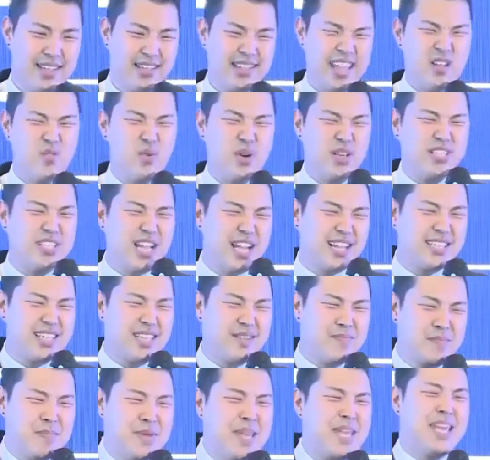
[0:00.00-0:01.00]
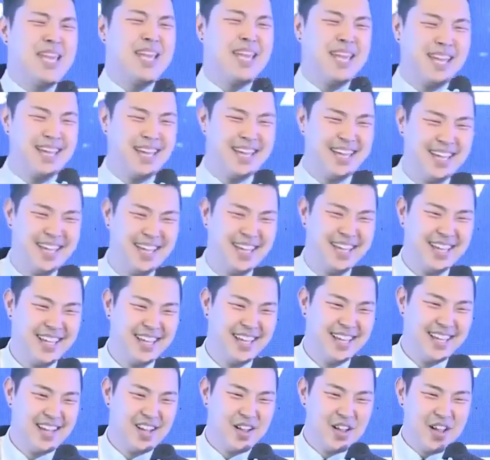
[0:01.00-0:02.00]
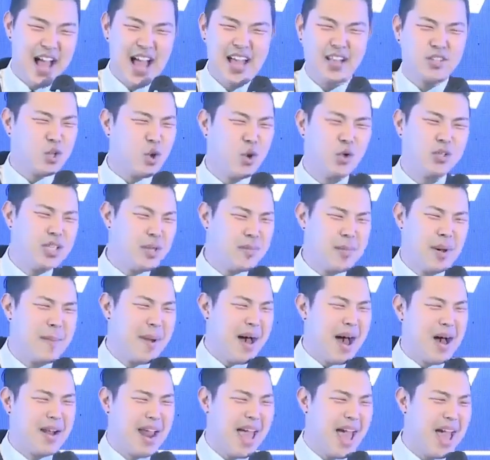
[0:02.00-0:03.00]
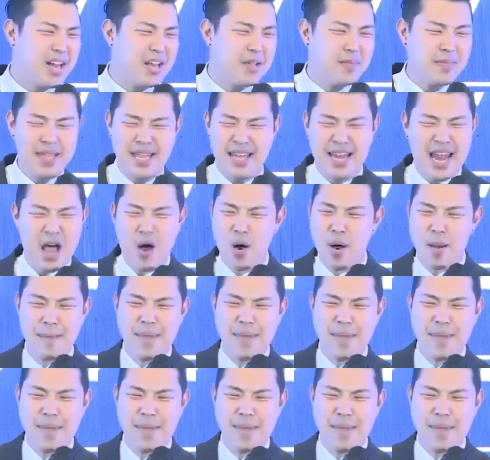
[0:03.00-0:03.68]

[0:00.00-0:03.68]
they rejected me. I told them about Atomy and how